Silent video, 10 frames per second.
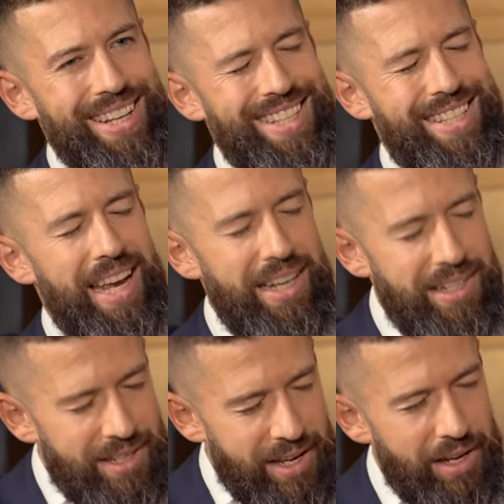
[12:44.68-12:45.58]

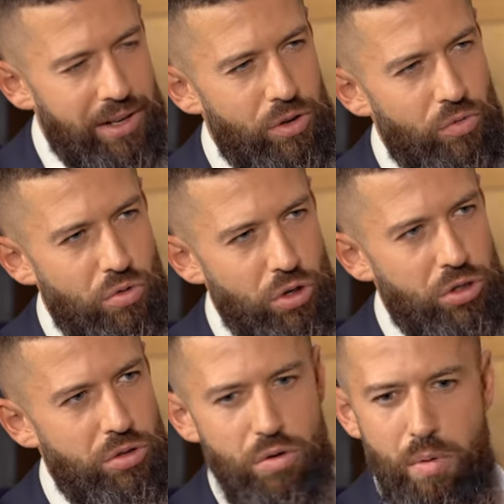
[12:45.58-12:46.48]
Second thing
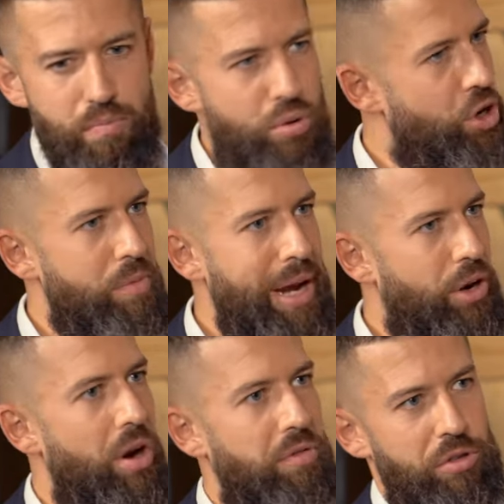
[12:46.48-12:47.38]
was pushing my
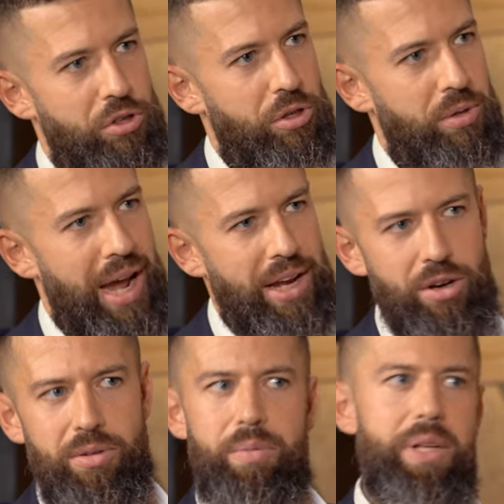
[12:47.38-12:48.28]
comfort zone. I
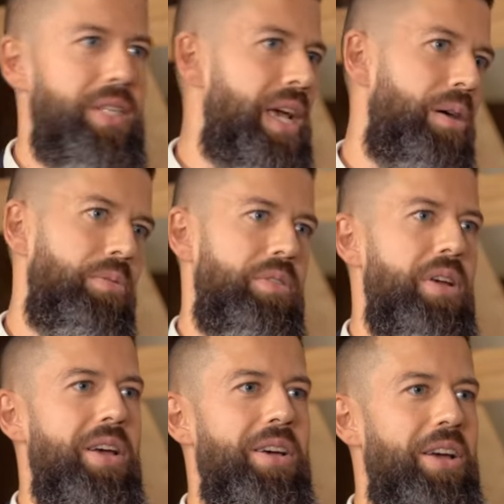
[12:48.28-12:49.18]
know it may sound
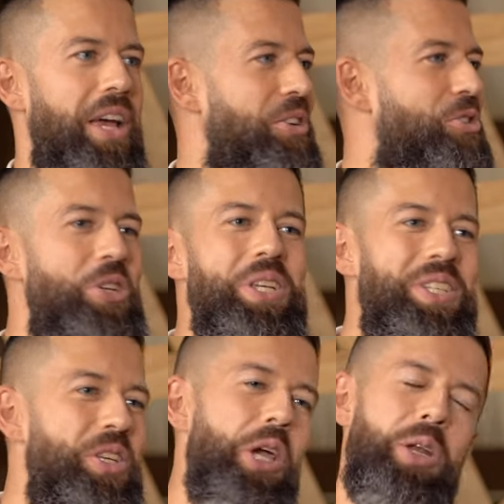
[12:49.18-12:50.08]

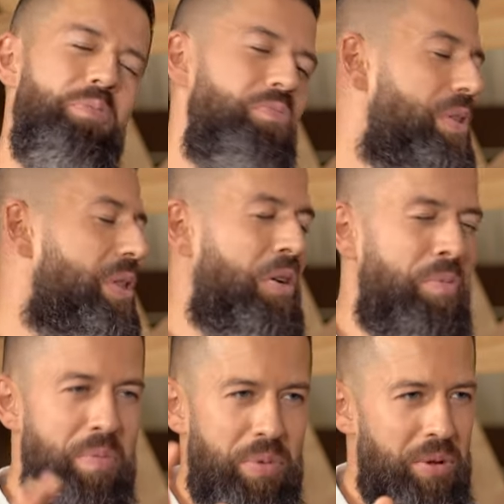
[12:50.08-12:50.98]
cheesy, and a lot
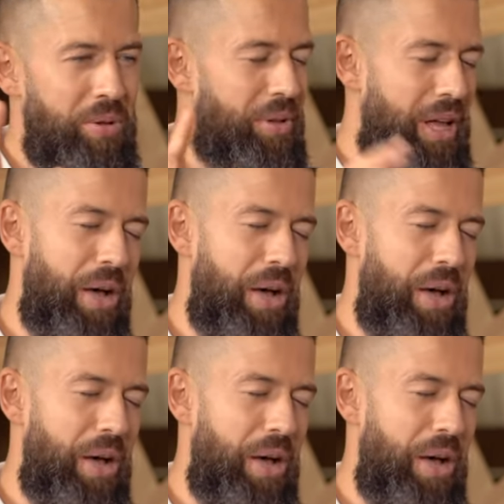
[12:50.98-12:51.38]
of people